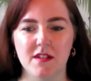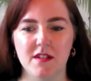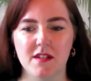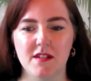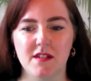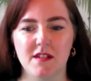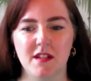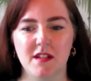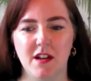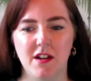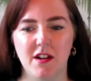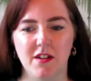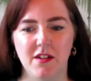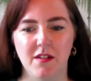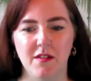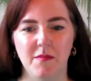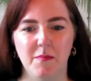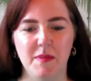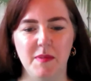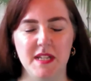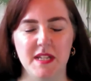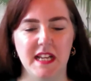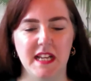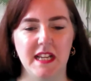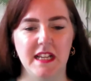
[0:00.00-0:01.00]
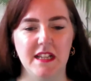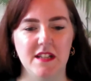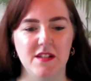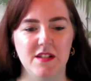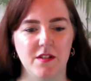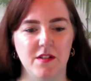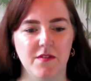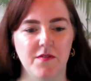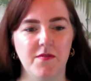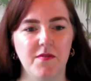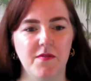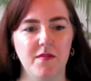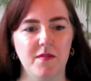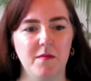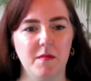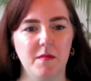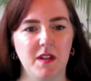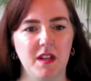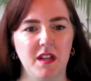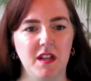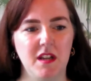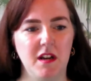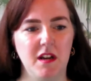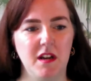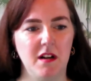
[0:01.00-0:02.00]
so particularly sort of
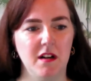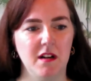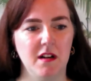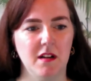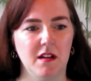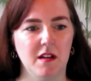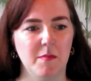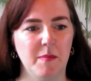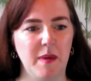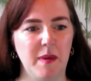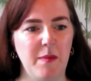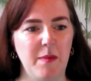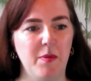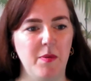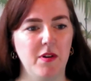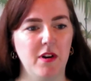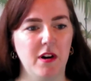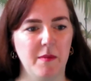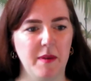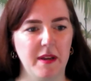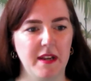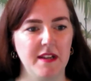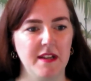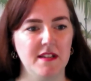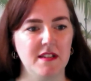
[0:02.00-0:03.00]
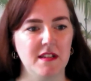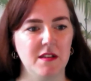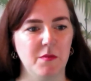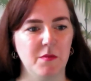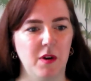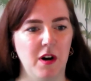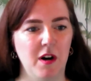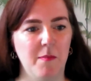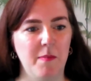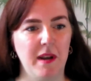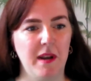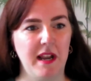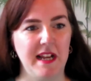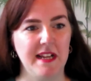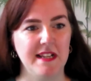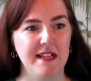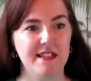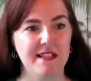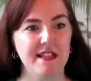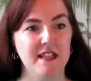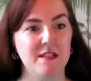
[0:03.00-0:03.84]
younger people coming into the workplace,